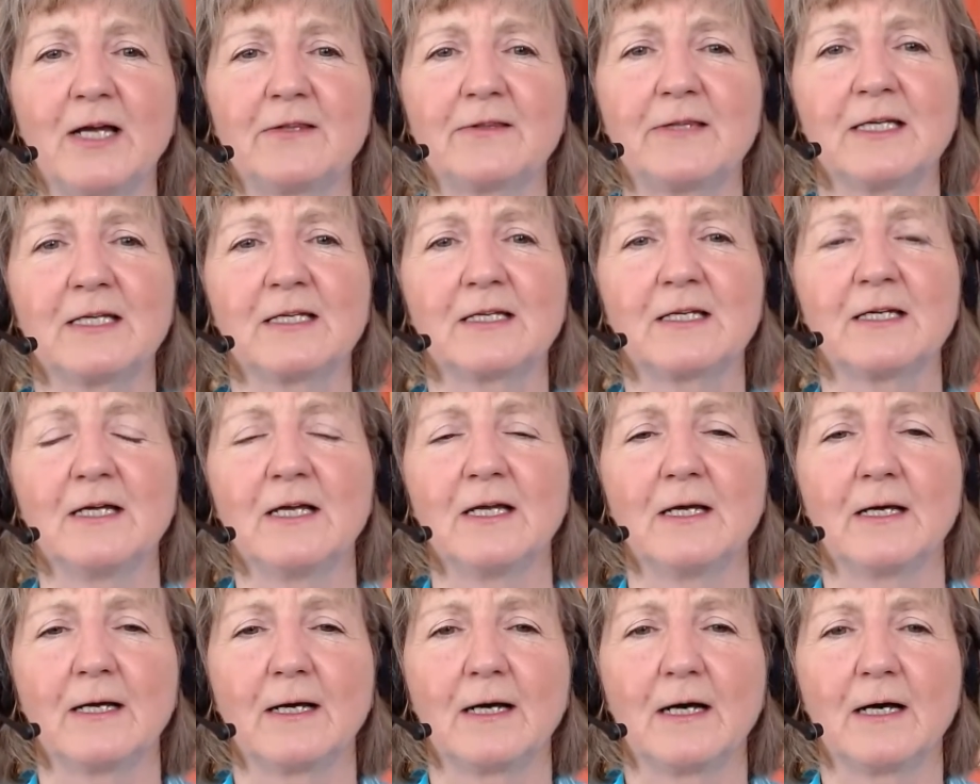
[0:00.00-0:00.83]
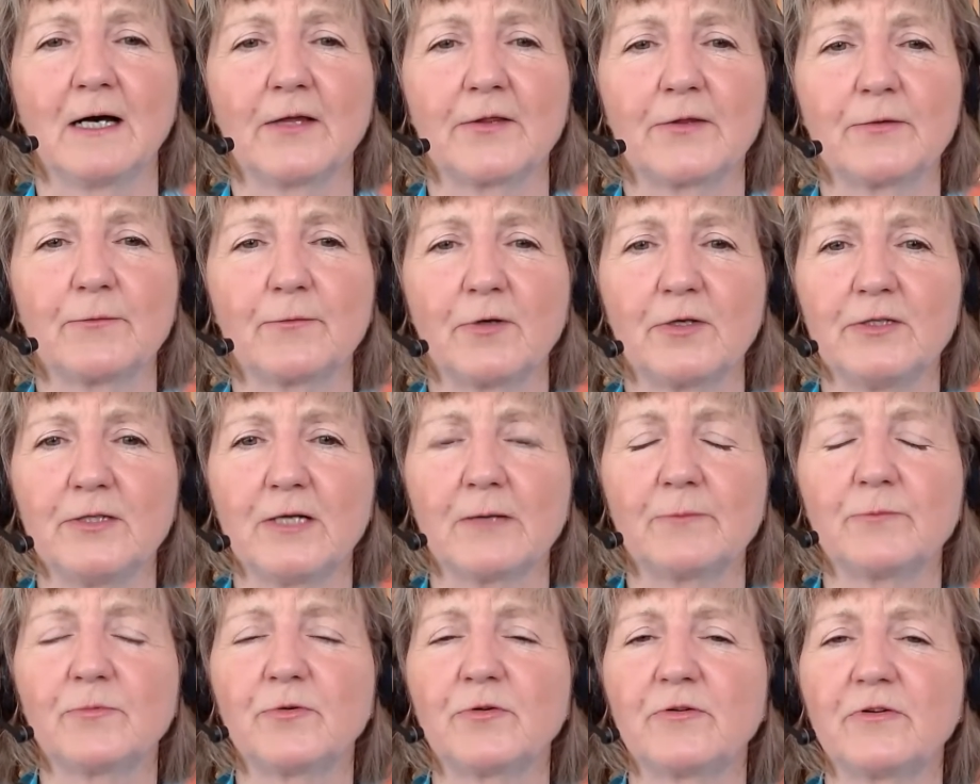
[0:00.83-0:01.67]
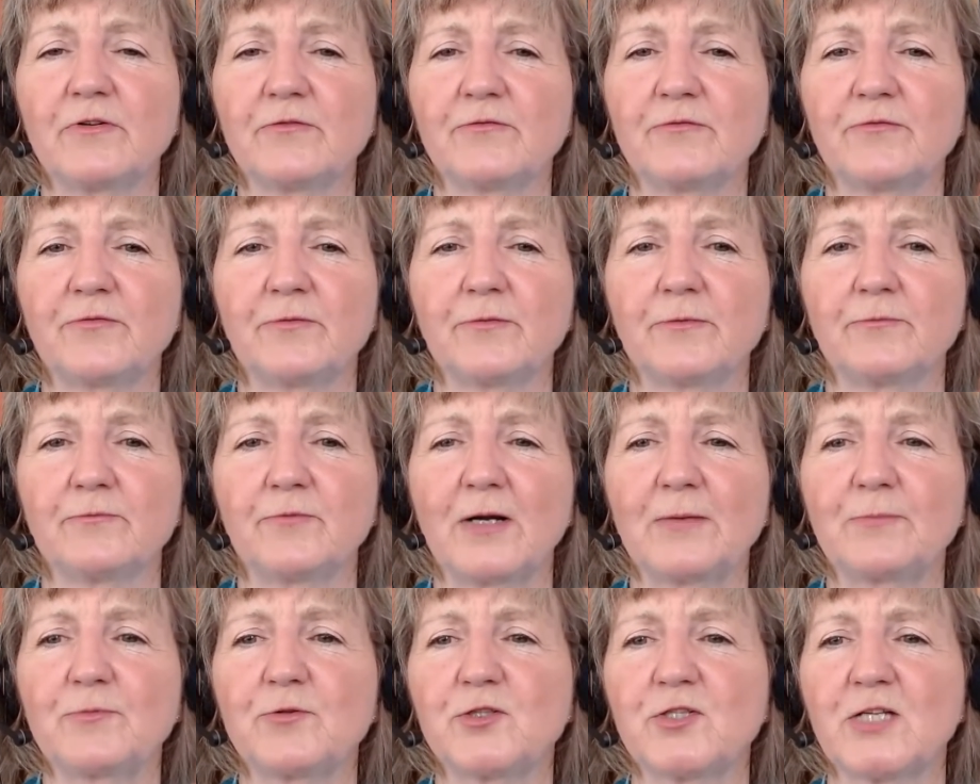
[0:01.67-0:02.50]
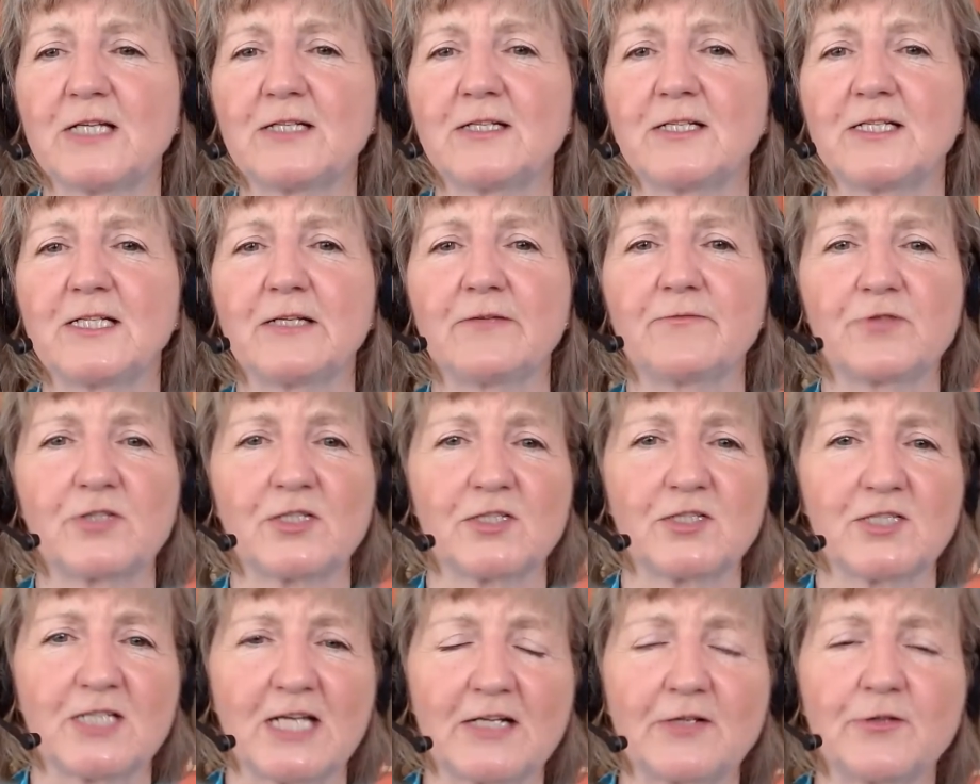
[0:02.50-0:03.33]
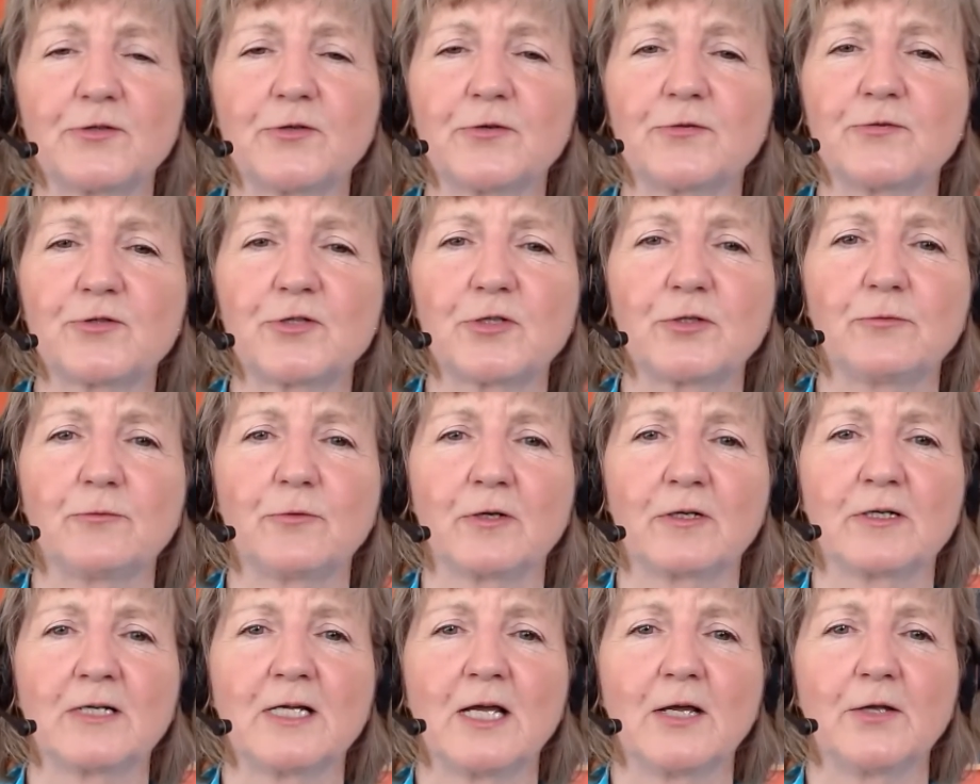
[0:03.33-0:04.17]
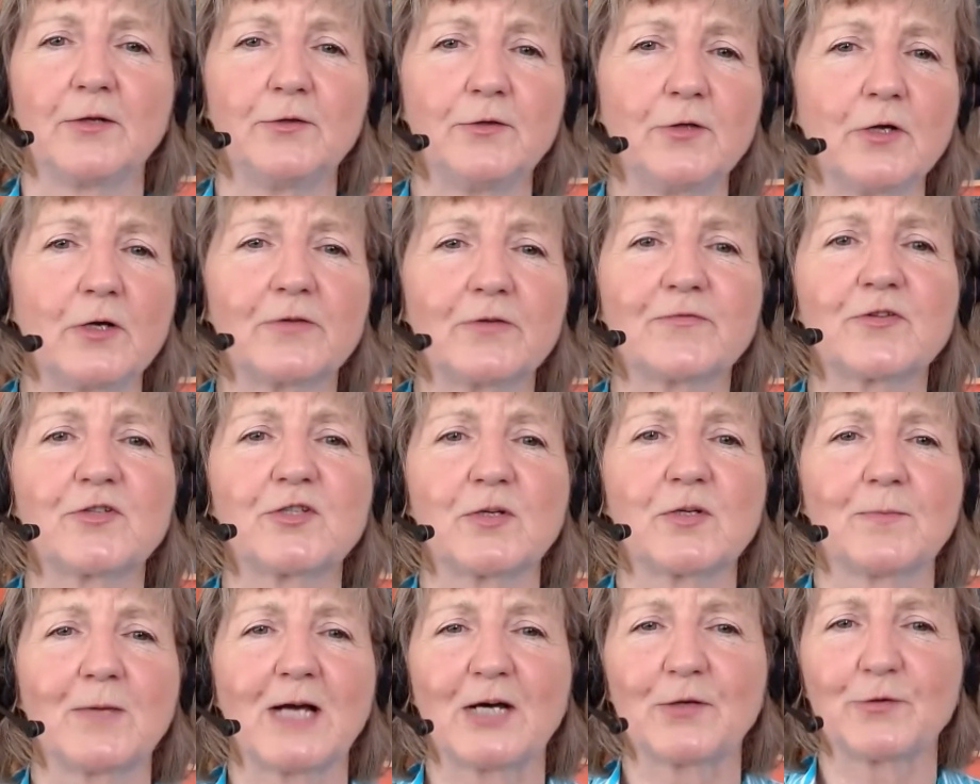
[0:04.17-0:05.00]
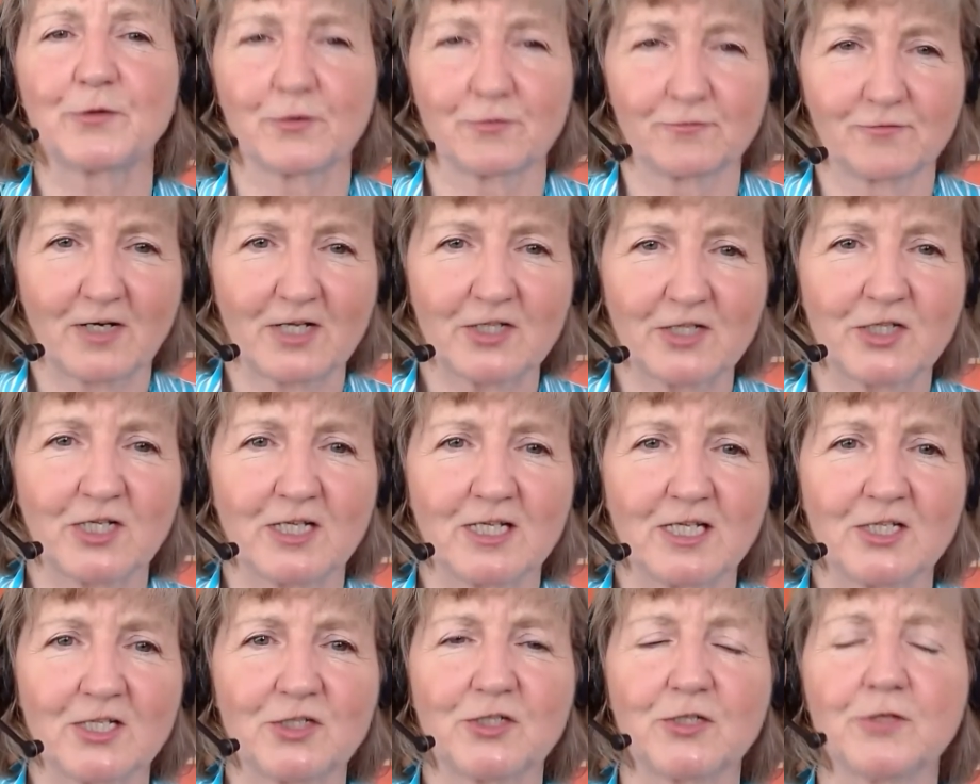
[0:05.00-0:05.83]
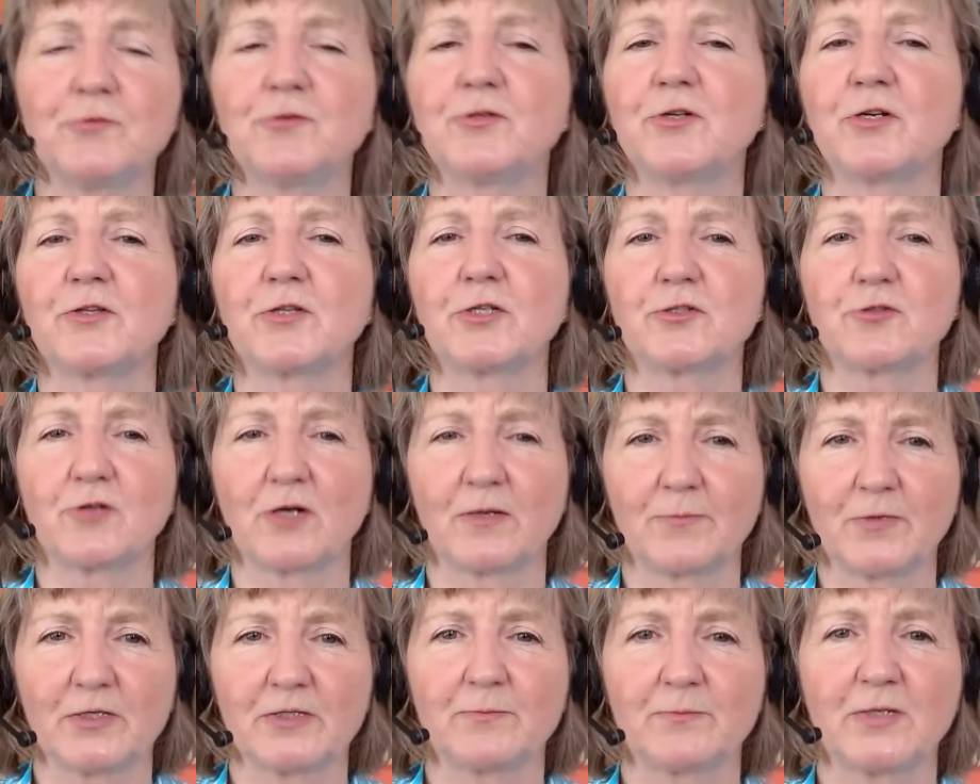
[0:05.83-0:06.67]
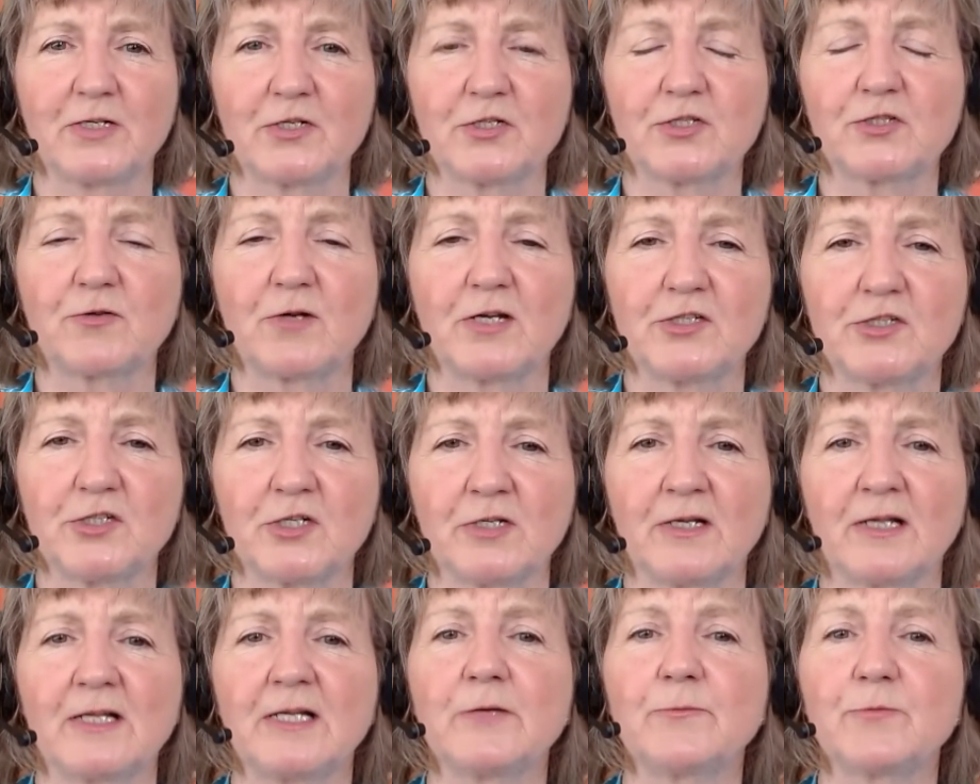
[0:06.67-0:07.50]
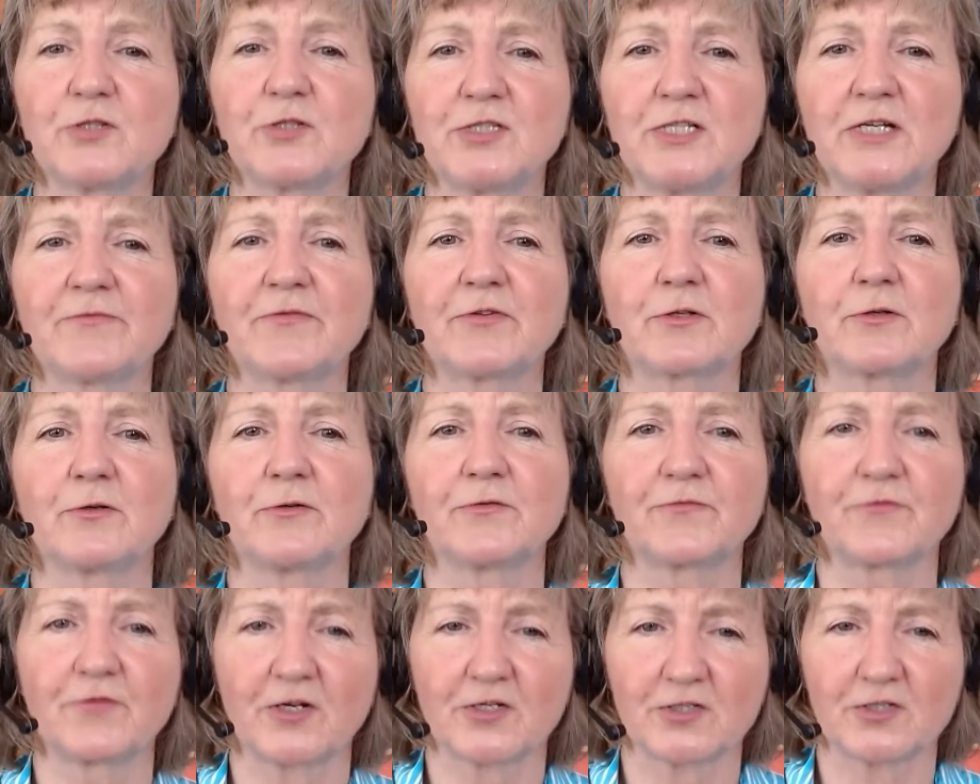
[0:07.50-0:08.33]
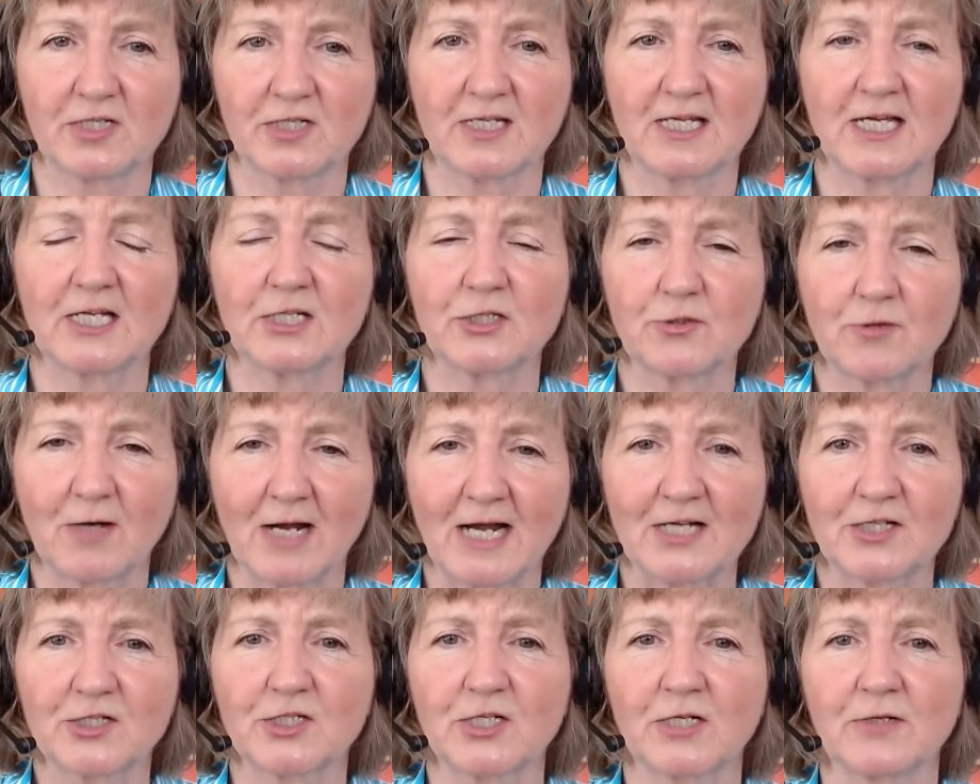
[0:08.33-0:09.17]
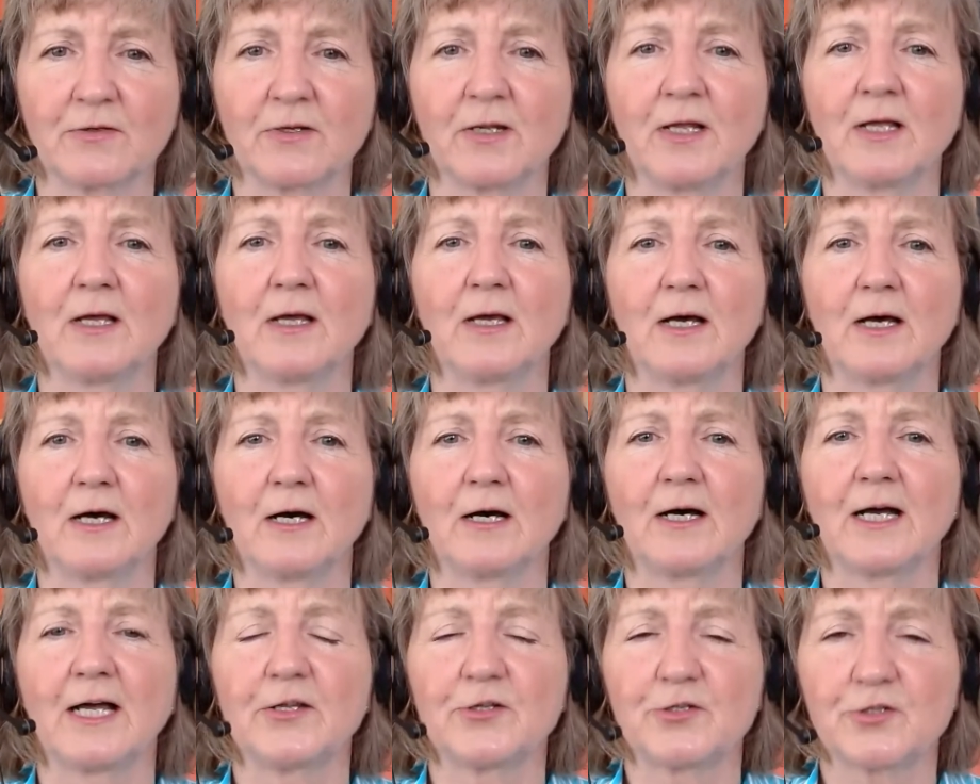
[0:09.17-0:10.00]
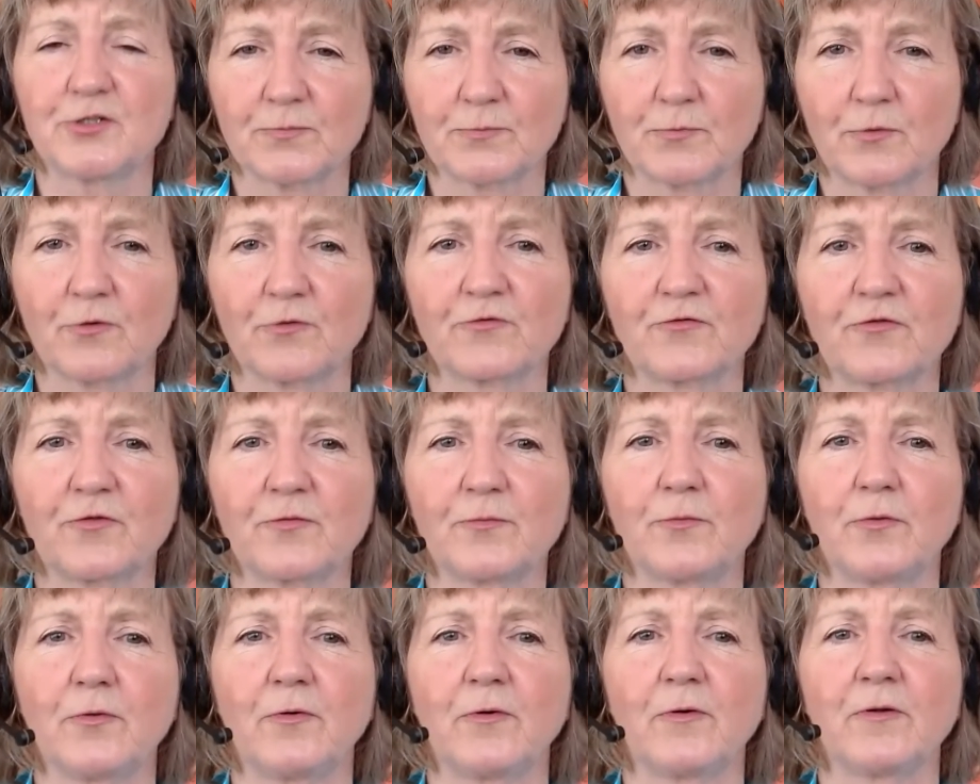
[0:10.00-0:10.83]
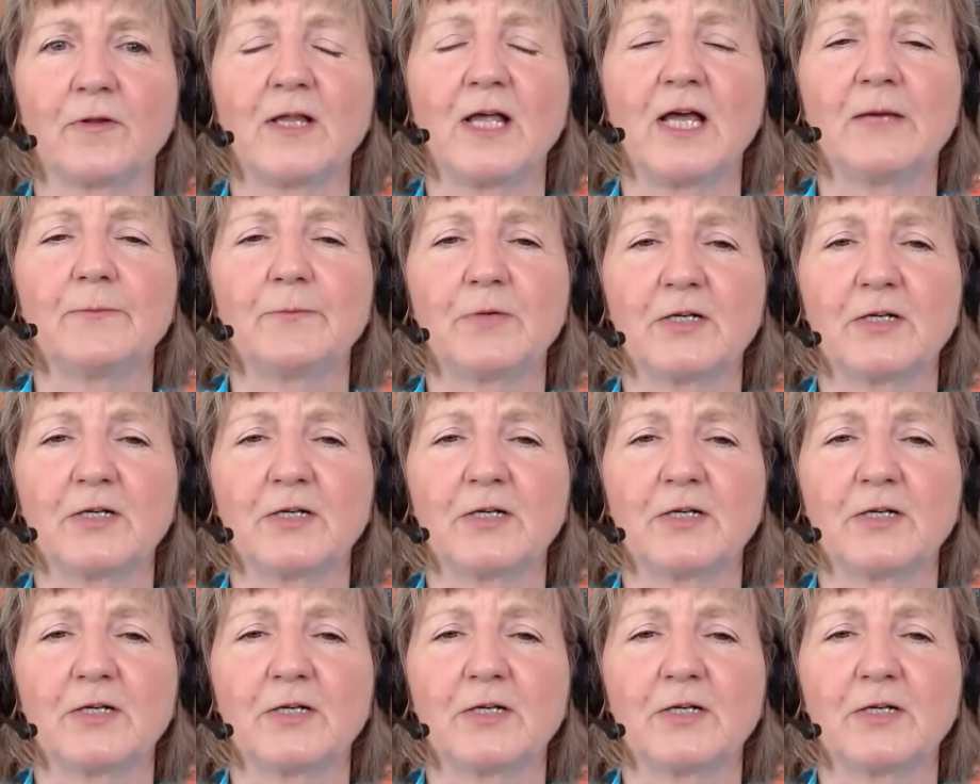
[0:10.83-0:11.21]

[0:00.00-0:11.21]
I think uh, there were a number of representatives and senators who were nervous about the Russia issue during the Trump administration, and it was difficult for us to get traction uh, and support for Paul.